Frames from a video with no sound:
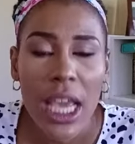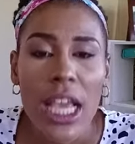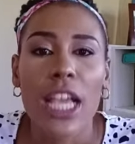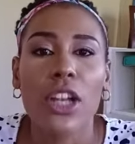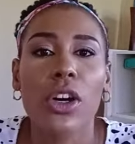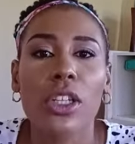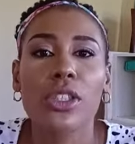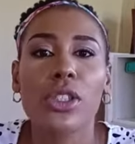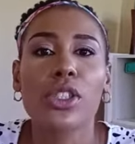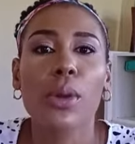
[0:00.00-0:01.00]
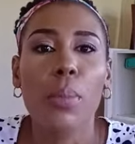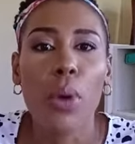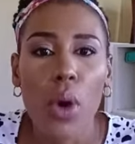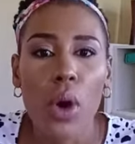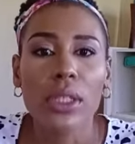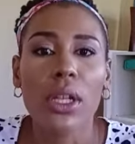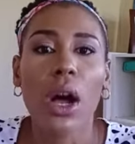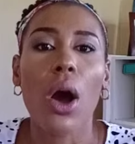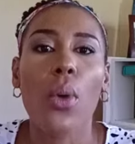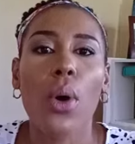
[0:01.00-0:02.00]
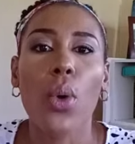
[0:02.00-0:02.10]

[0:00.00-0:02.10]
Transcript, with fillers: in order to support our